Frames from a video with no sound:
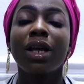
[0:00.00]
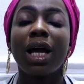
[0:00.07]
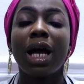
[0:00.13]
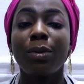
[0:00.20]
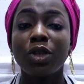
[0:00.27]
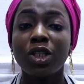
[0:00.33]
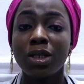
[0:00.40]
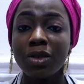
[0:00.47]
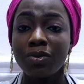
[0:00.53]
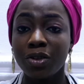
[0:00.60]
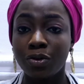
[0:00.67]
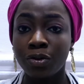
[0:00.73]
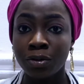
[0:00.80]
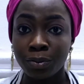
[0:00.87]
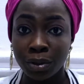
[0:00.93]
I'm going to leave the
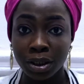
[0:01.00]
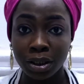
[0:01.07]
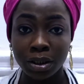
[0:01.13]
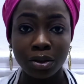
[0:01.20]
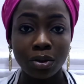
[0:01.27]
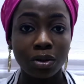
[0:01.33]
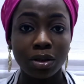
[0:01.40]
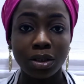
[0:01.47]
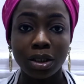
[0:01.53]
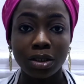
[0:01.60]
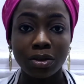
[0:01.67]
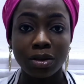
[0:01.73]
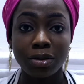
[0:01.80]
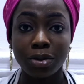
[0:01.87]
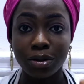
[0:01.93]
full meaning on the
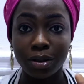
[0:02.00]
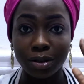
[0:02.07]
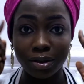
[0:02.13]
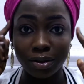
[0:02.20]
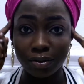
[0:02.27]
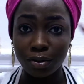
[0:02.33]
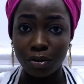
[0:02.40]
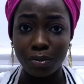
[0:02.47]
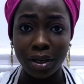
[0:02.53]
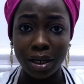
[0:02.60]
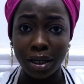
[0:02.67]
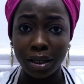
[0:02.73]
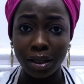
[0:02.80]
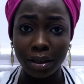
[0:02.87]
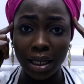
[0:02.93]
screen because for
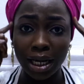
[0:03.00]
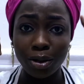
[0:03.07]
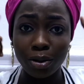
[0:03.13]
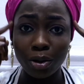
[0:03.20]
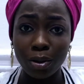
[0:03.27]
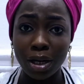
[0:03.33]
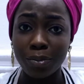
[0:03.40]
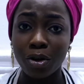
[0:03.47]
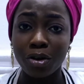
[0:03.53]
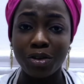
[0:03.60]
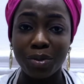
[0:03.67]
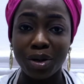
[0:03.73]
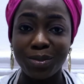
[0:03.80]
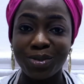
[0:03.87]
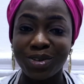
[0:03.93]
my, I don't know why I'm not
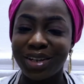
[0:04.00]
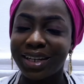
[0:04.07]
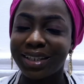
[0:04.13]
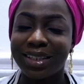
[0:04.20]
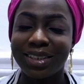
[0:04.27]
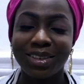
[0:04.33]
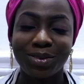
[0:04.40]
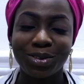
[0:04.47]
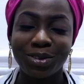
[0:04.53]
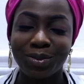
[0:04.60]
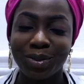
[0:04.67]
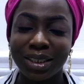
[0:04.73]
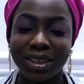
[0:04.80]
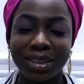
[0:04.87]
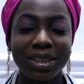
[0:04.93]
remembering right now the full
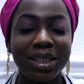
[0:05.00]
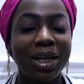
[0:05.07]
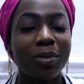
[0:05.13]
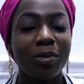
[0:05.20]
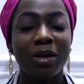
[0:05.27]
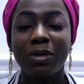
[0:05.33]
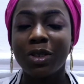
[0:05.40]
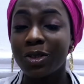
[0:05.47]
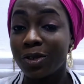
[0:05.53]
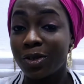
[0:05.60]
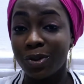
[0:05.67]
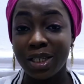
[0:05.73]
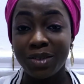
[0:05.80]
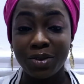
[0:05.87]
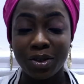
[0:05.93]
meaning, but I'm just going to
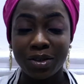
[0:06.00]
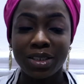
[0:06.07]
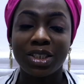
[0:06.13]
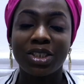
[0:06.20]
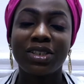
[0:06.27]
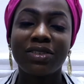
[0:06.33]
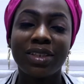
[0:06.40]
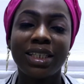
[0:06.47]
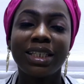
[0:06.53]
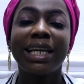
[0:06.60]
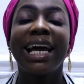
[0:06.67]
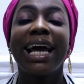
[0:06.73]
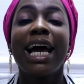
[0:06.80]
leave it on the screen.